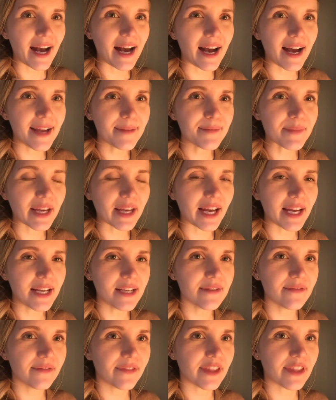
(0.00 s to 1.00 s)
I'm kind
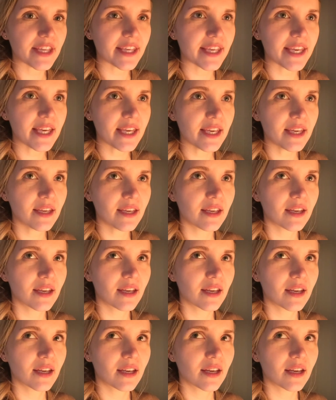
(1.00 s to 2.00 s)
of thinking,
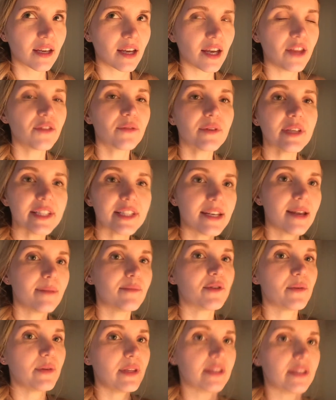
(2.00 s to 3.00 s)
and the reason I'm
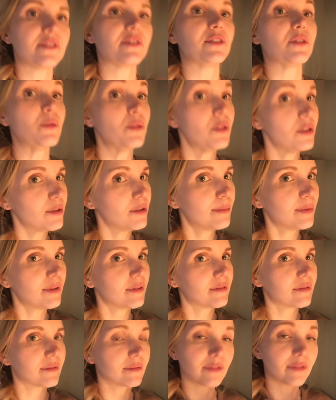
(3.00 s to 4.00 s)
doing this YouTube
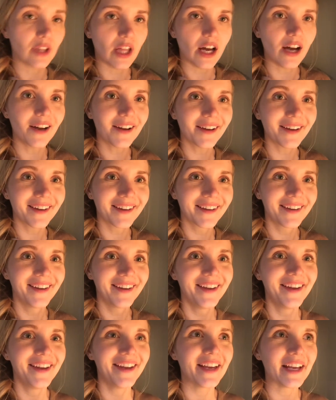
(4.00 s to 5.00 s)
vlog
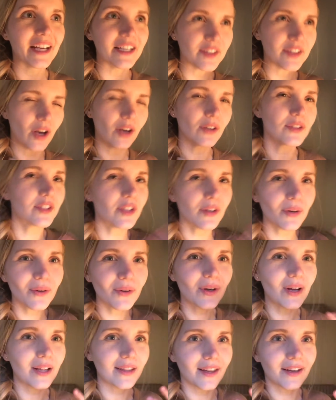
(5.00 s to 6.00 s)
is also
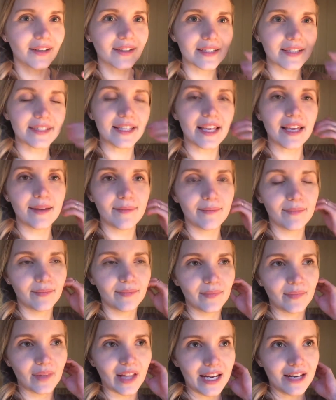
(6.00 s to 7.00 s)
along the
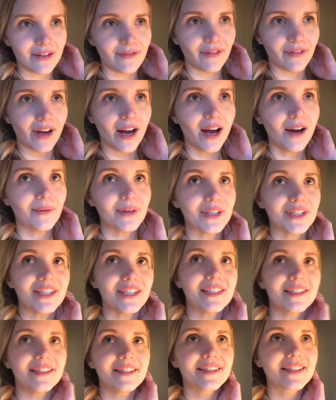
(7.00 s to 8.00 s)
same line of thought, which
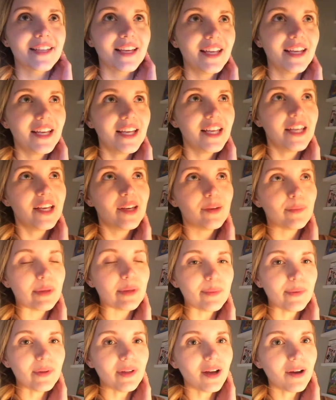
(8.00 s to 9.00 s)
is
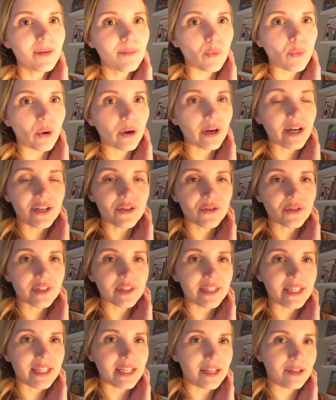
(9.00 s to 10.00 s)
people are more
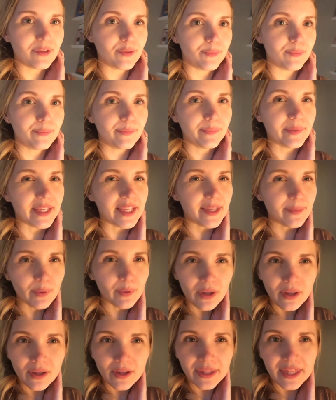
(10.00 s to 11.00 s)
interested in
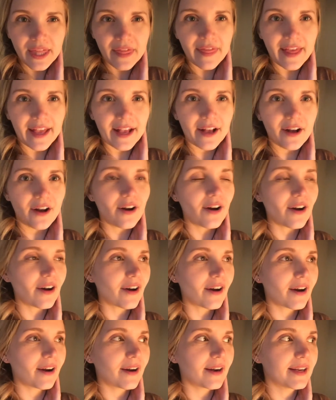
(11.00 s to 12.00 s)
people than they
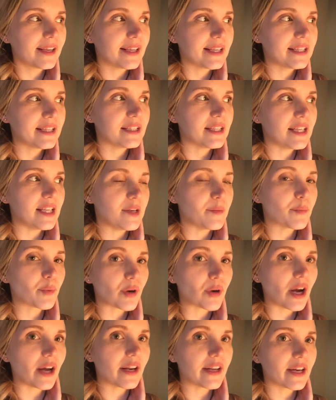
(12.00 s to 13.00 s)
are in
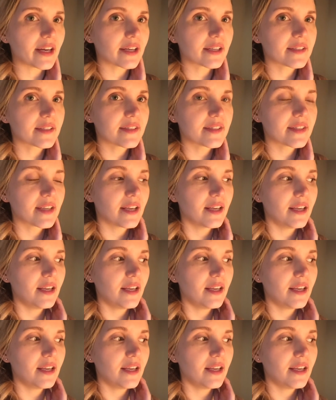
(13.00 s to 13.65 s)
products.